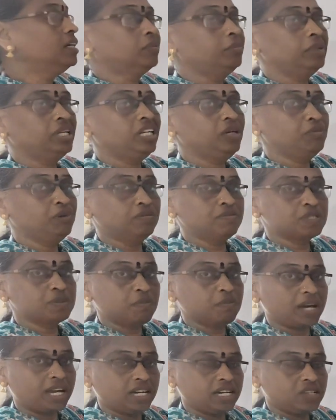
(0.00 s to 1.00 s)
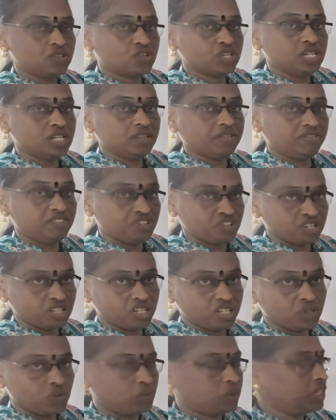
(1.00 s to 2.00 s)
the minimum spanning tree in
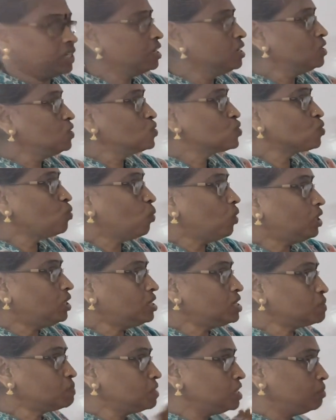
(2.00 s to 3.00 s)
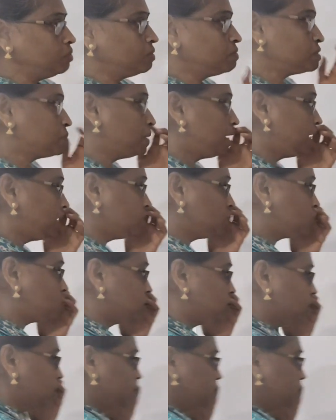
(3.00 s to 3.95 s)
efficient way. So what is minimum spanning tree?